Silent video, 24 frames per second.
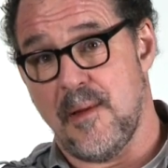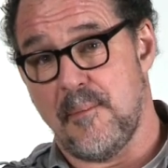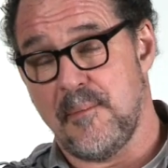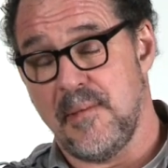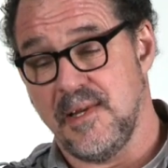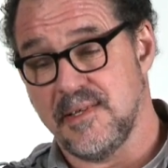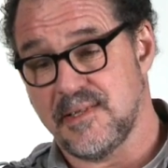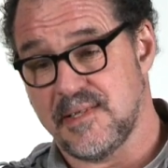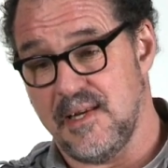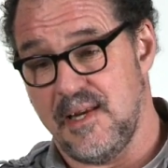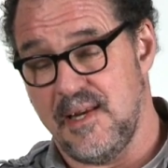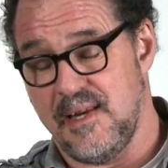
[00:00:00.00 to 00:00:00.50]
That
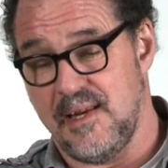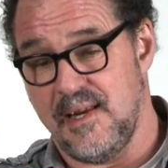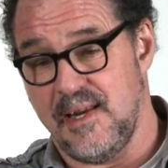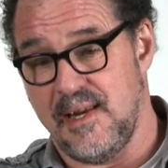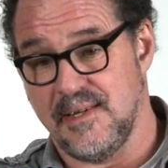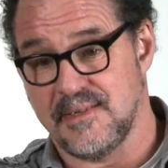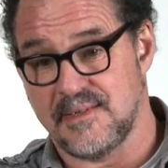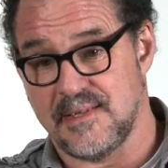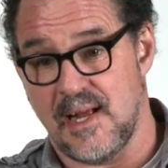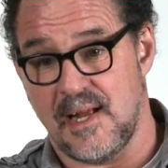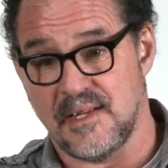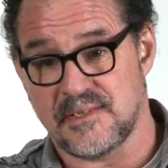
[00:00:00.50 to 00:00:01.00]
means
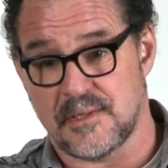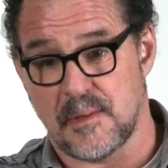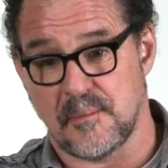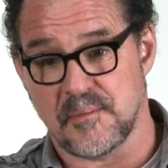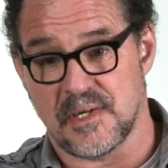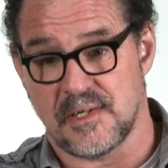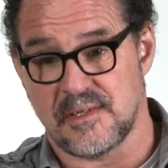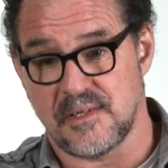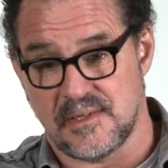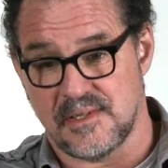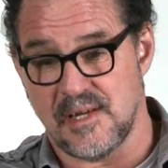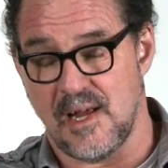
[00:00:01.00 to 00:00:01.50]
he's not
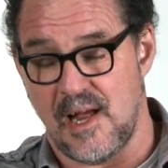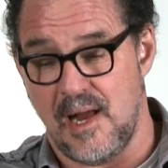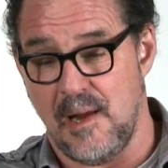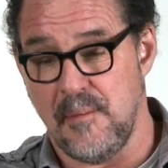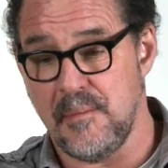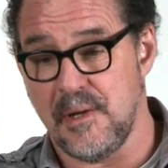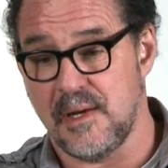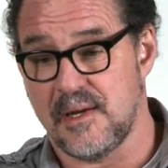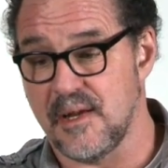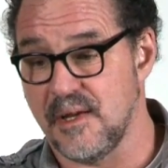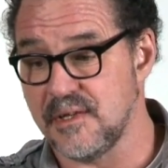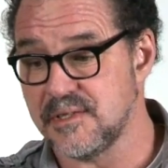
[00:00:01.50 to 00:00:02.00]
subject to
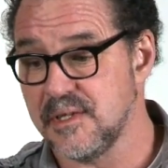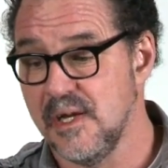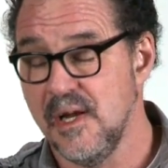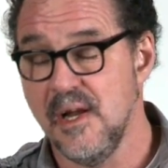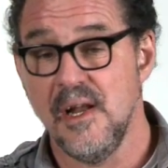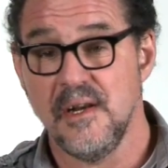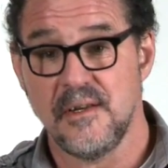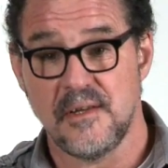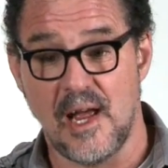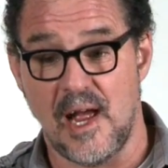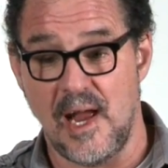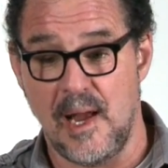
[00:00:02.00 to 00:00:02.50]
time, because
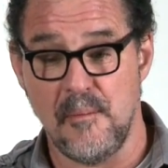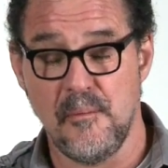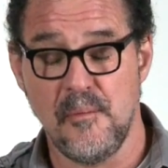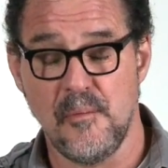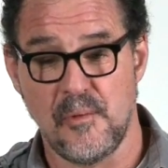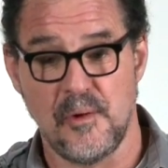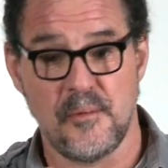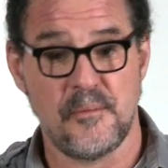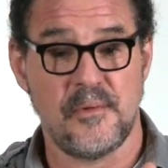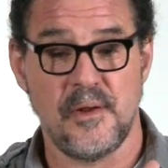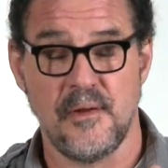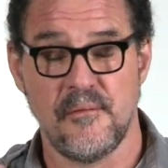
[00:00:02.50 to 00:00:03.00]
time
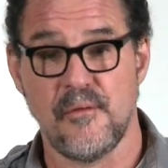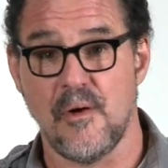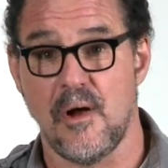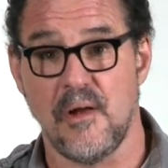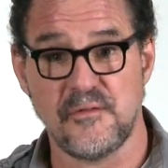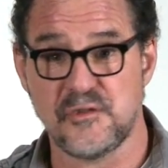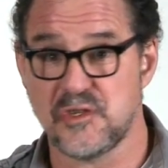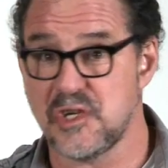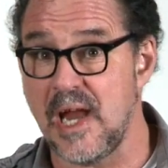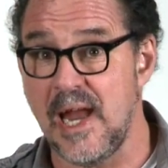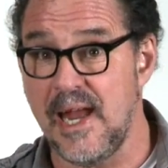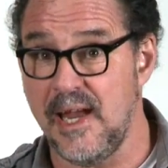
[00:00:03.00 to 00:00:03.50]
would
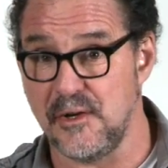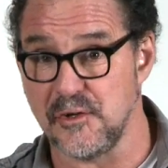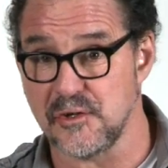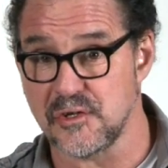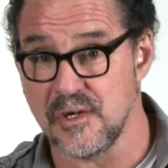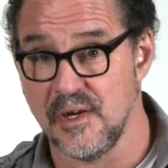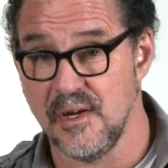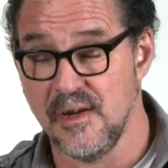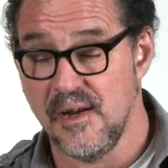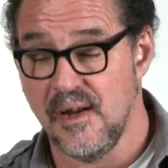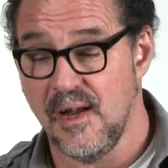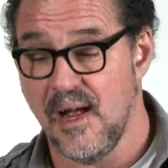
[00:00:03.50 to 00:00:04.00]
involve change.